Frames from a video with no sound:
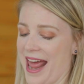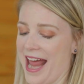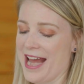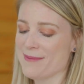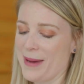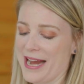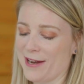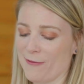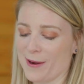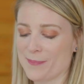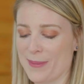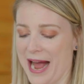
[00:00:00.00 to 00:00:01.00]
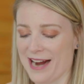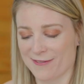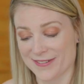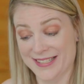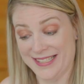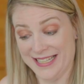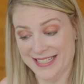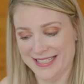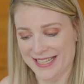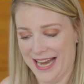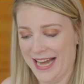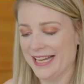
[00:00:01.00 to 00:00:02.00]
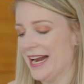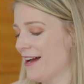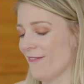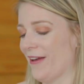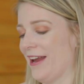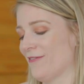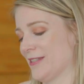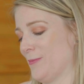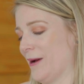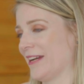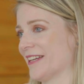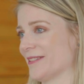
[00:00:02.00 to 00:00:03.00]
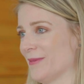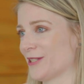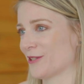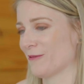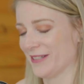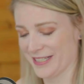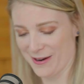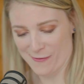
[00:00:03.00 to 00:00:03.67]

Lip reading: Hey, Mike, we're back with season 8 of Haven's podcast, Measure Twice, Cut